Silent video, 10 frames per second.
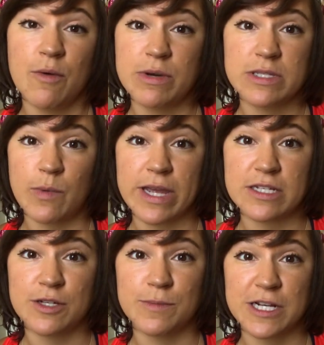was way
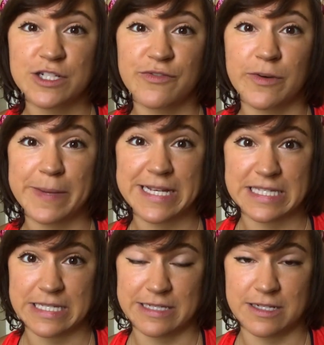too much for my
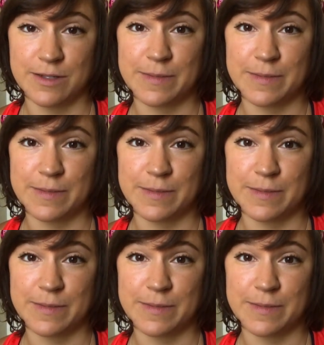system,